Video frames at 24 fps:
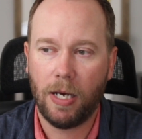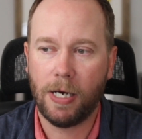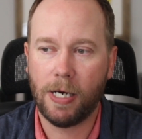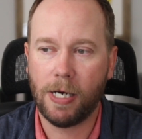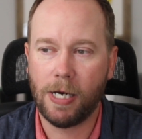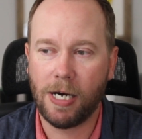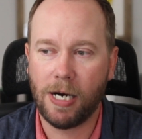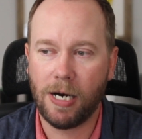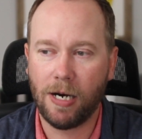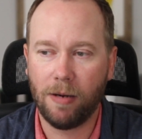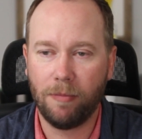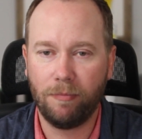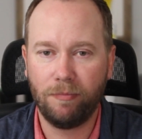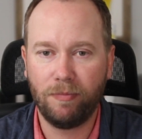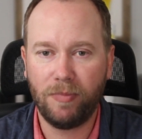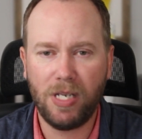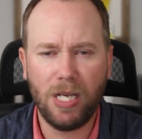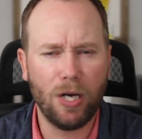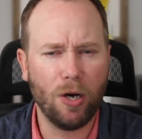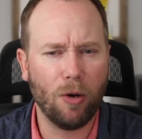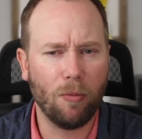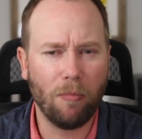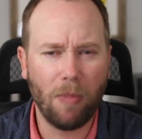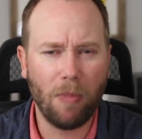
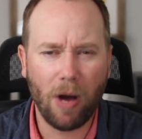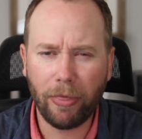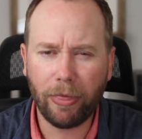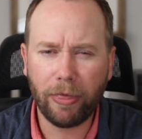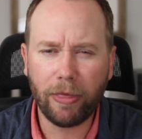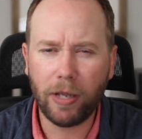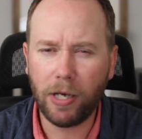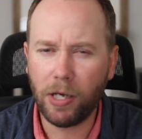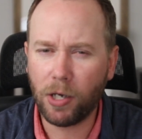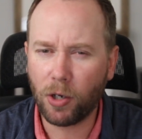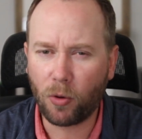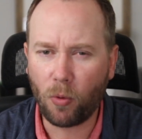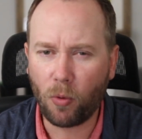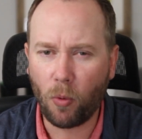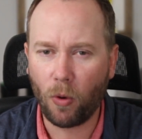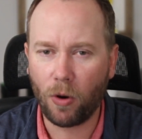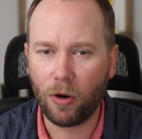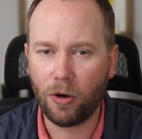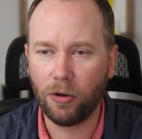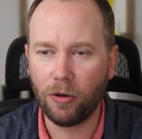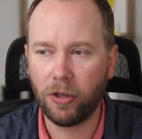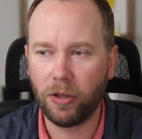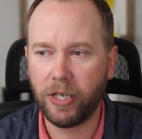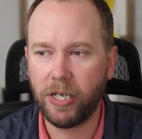Monthly to
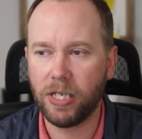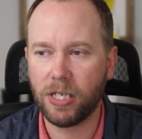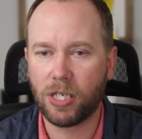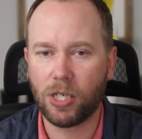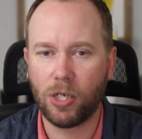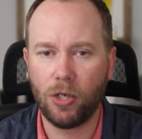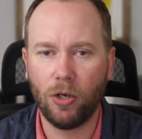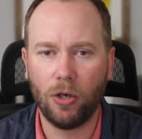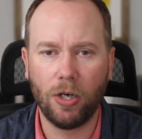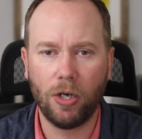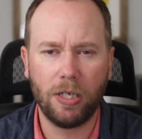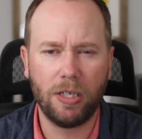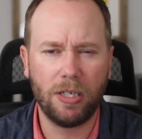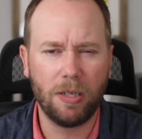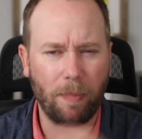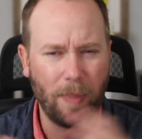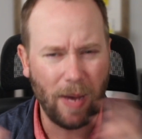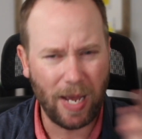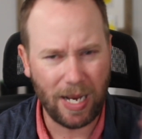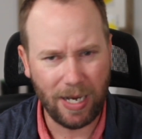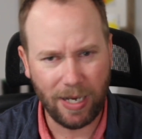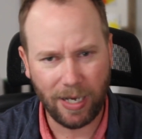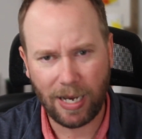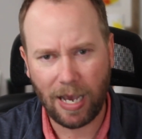quarterly is good,
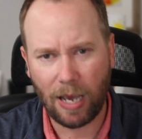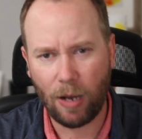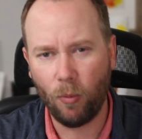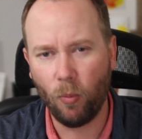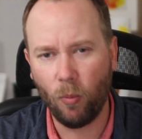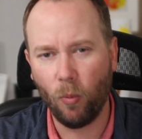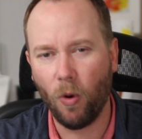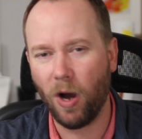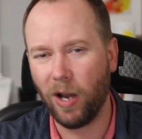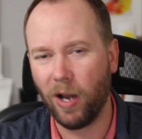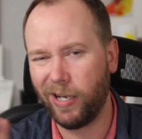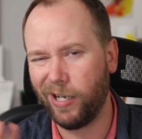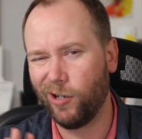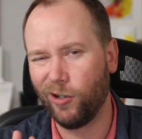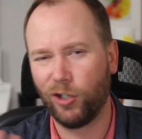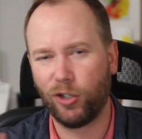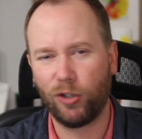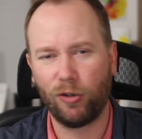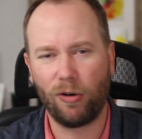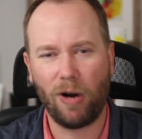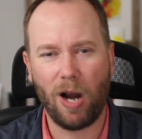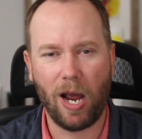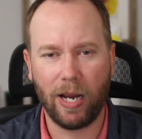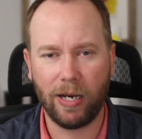depending on what you're
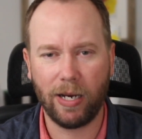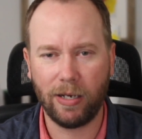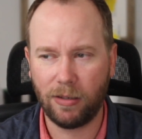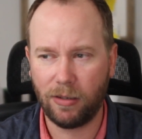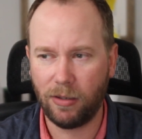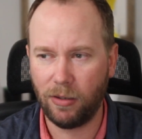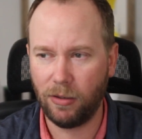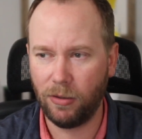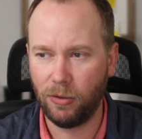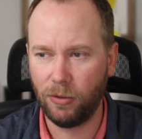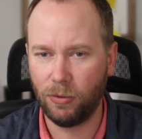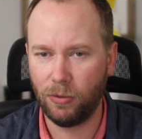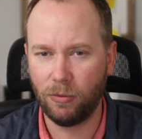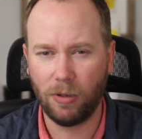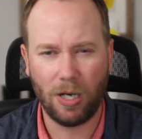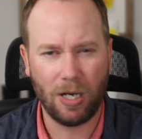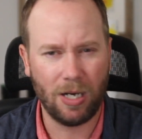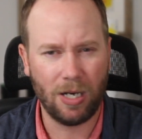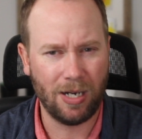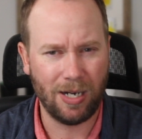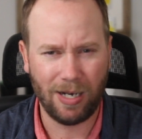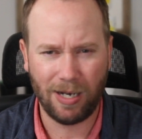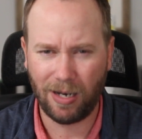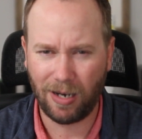trying to
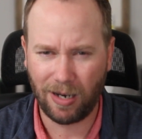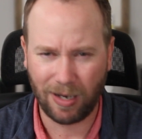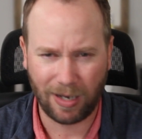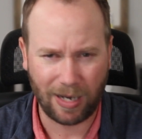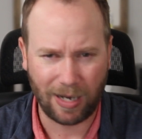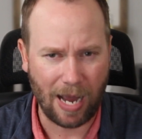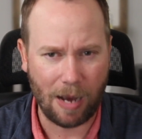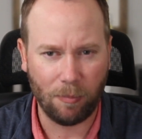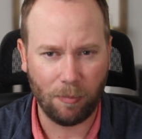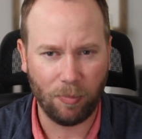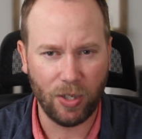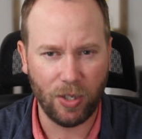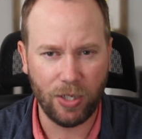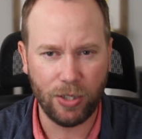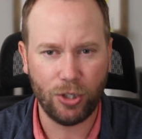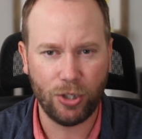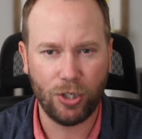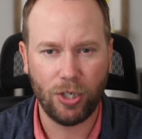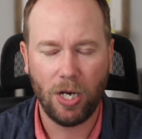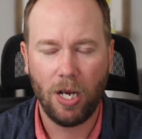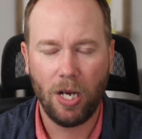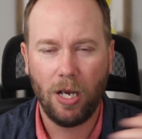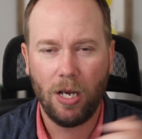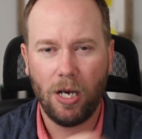
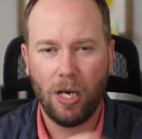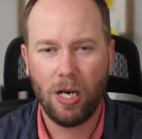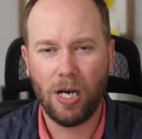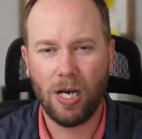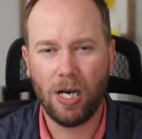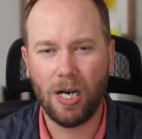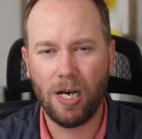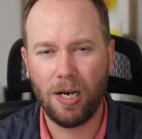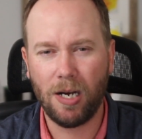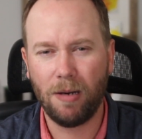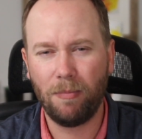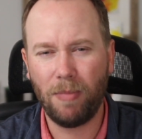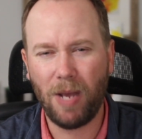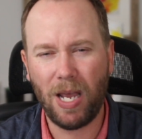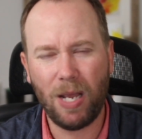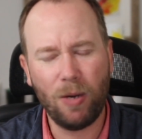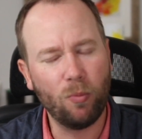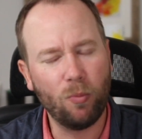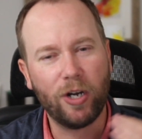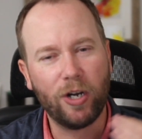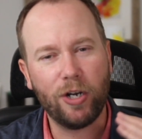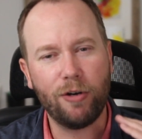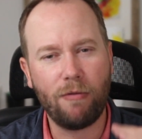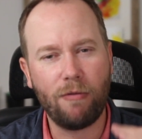accomplish. And
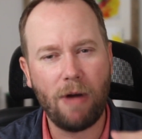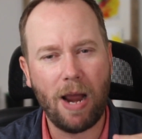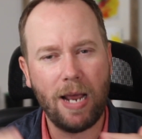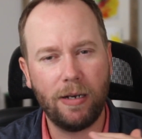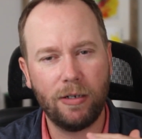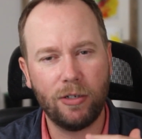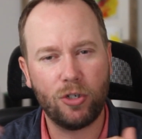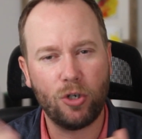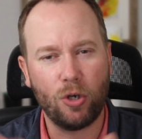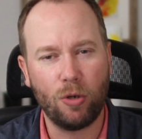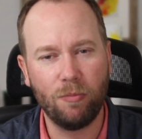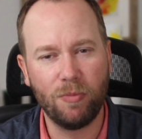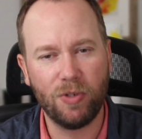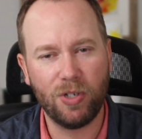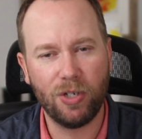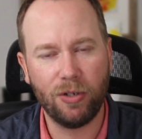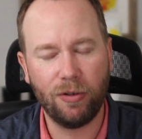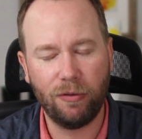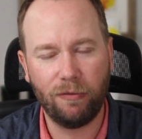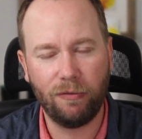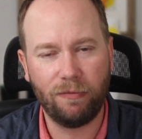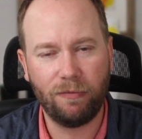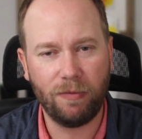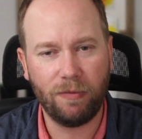where you're at in terms
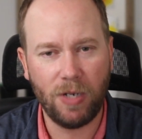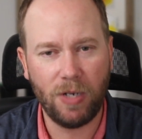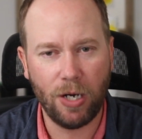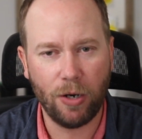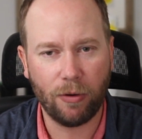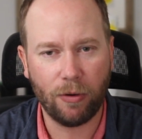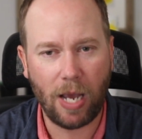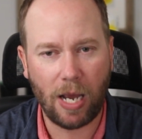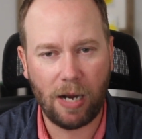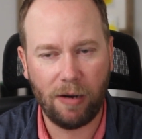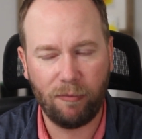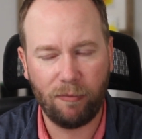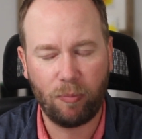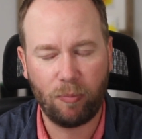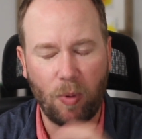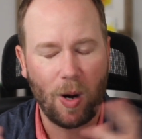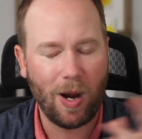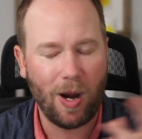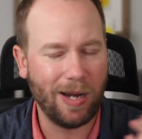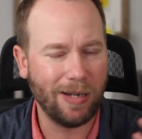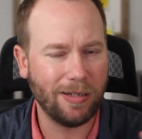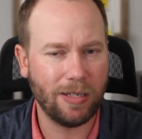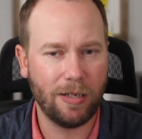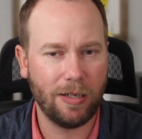of, kind of
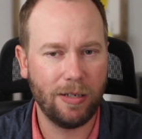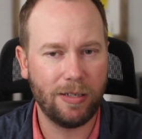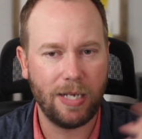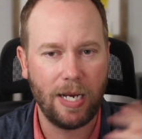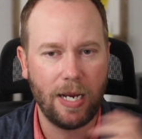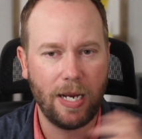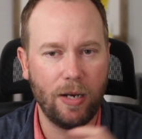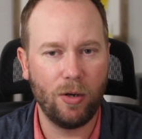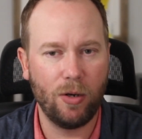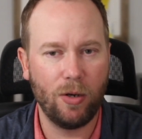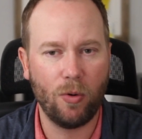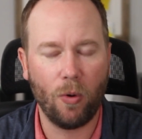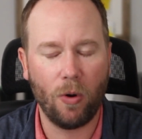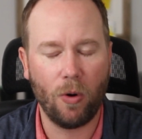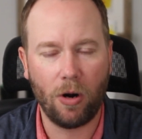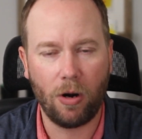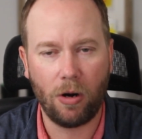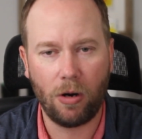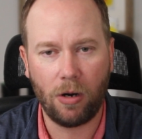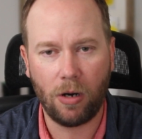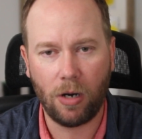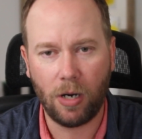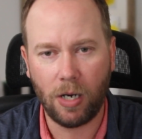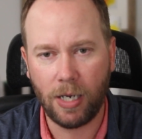process and
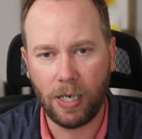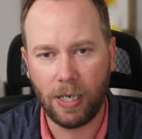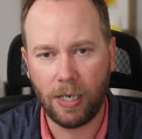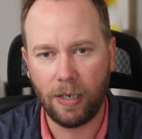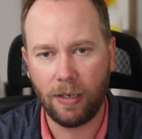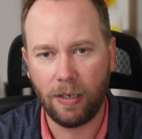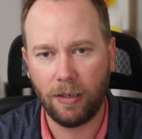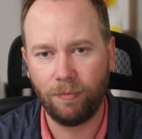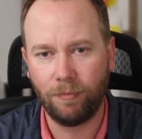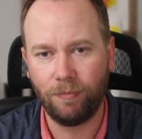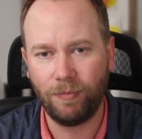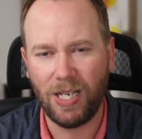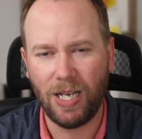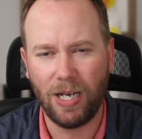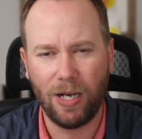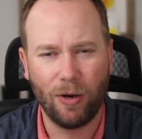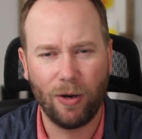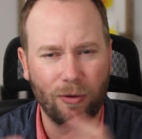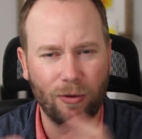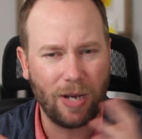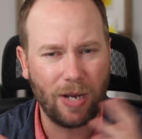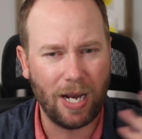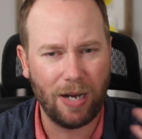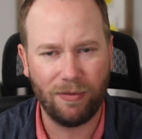or,
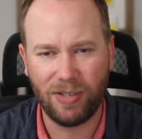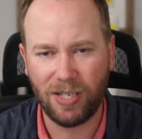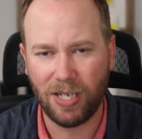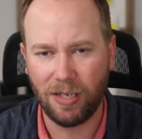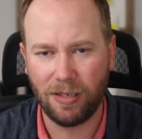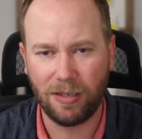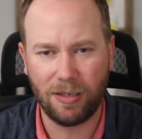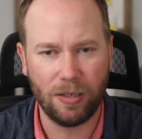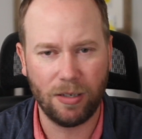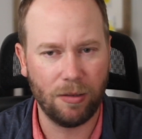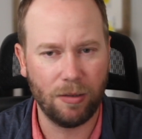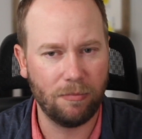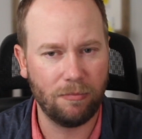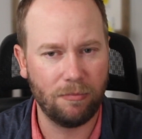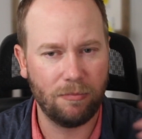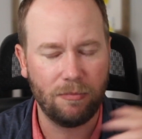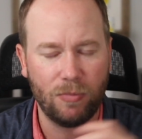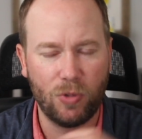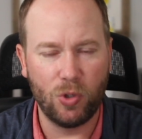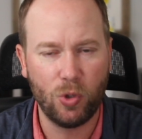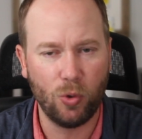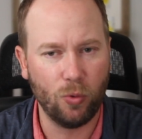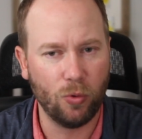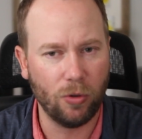kind of
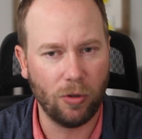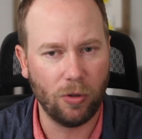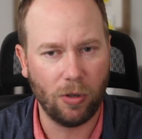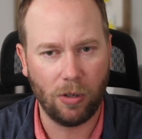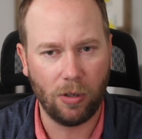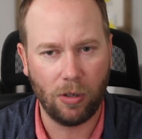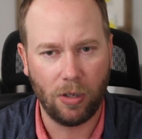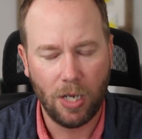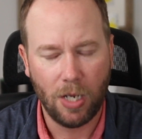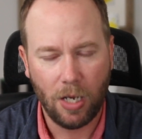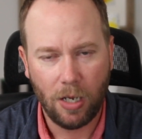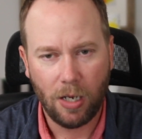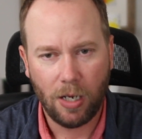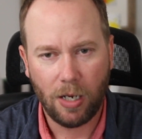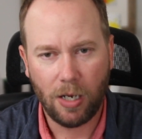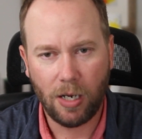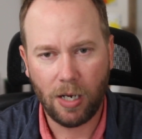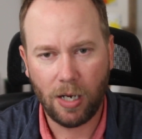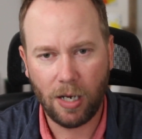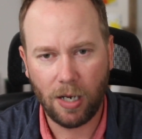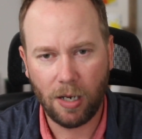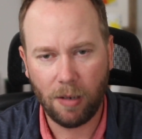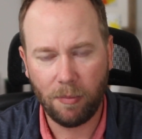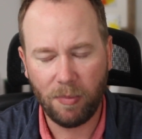system tool
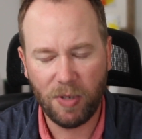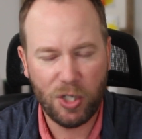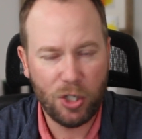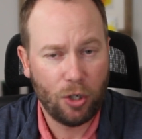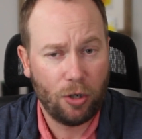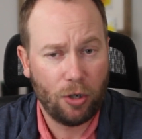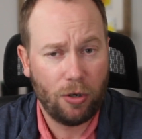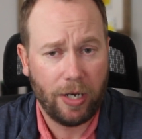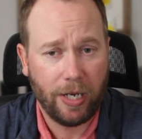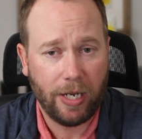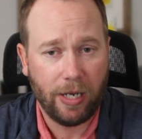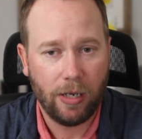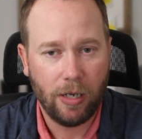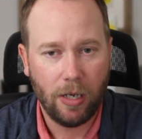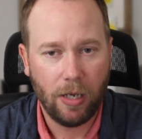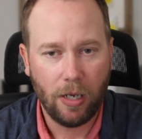maturity.